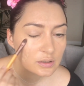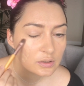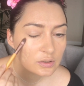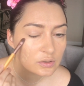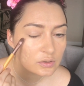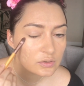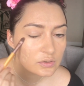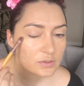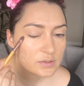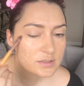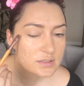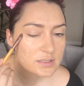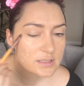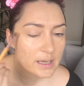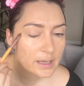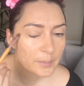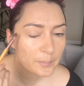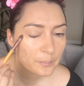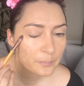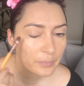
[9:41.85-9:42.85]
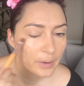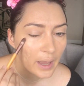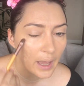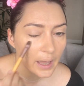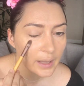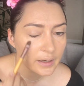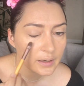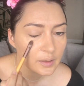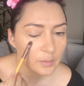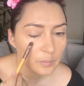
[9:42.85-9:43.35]
do the same
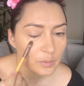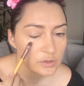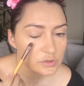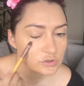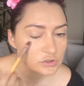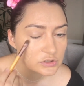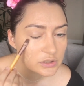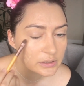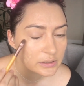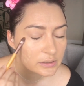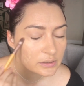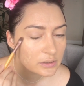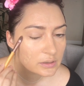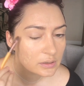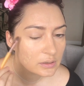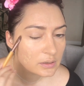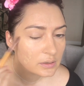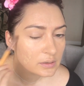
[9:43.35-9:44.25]
patting motion